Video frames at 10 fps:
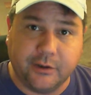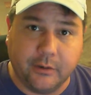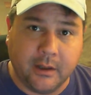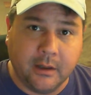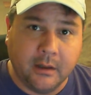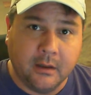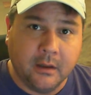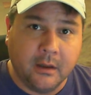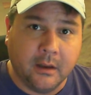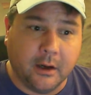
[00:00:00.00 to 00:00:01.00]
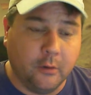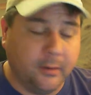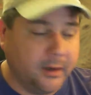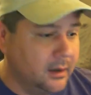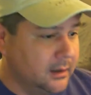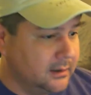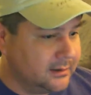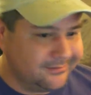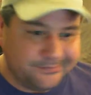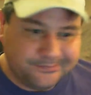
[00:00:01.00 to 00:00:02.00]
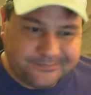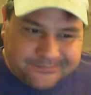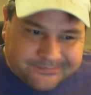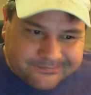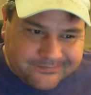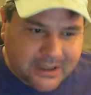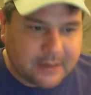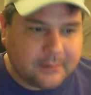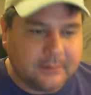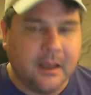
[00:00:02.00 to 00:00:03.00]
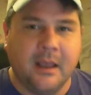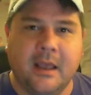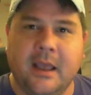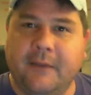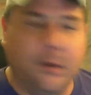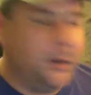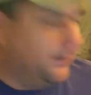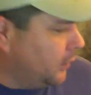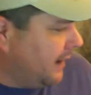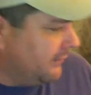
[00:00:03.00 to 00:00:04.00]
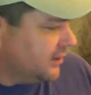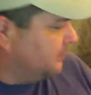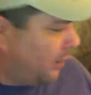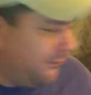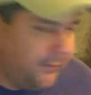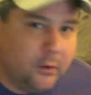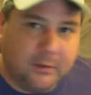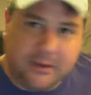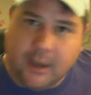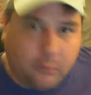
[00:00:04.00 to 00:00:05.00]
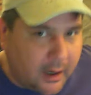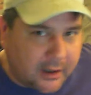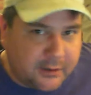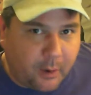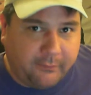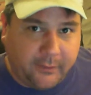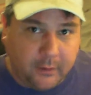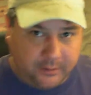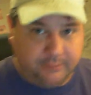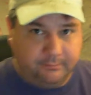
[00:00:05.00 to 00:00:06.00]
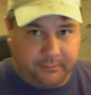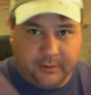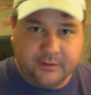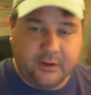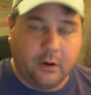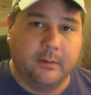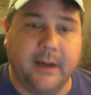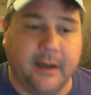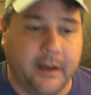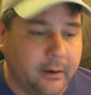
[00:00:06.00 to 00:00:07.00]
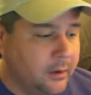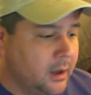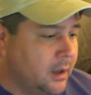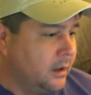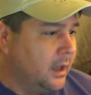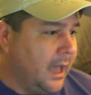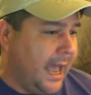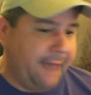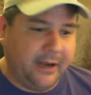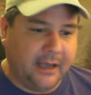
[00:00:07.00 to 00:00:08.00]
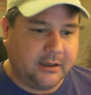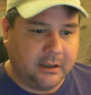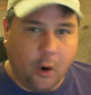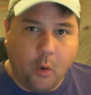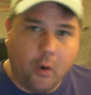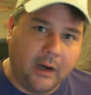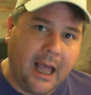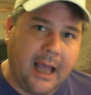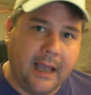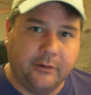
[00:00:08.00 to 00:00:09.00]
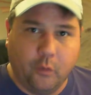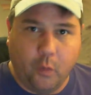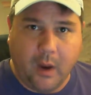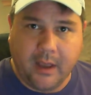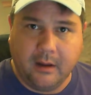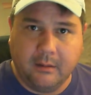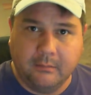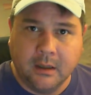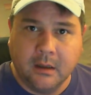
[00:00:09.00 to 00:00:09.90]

to it, because, if you don't have a smartphone, which I don't rock a smartphone, as you just saw it a minute ago, I have to actually go online to the web,